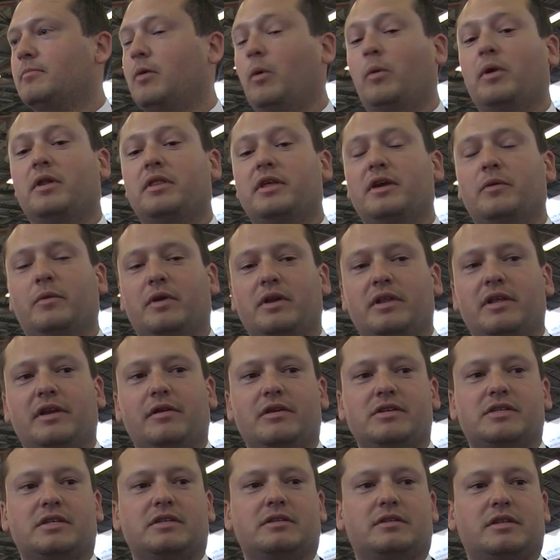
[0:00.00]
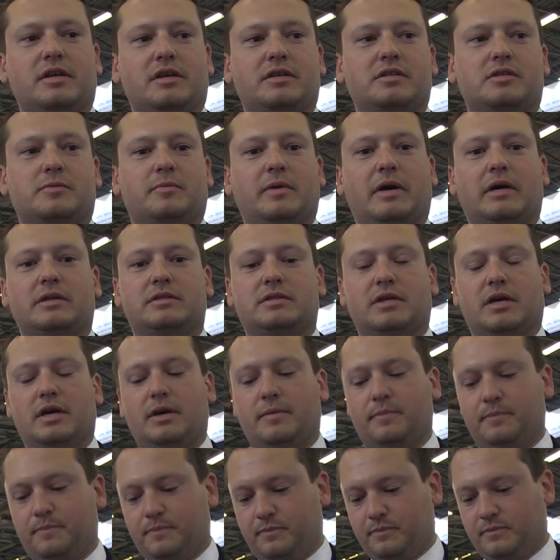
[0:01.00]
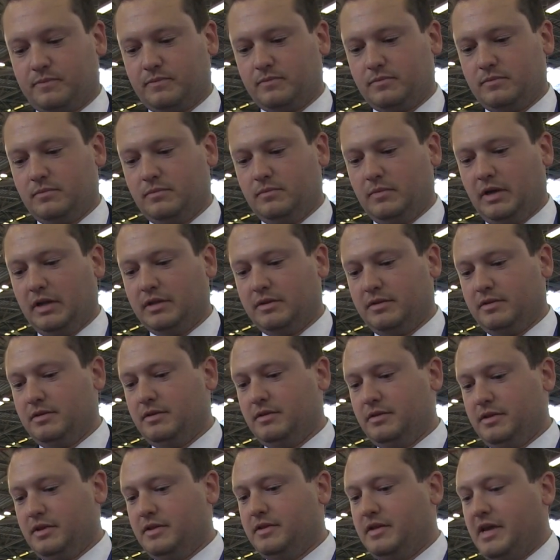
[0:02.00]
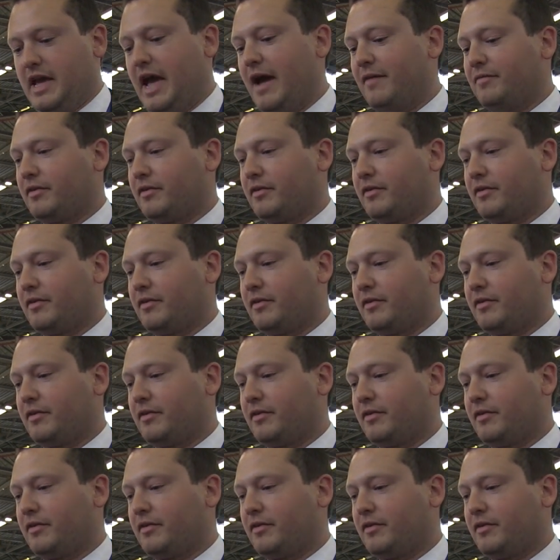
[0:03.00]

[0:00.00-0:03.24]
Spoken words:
But one of the interesting things about the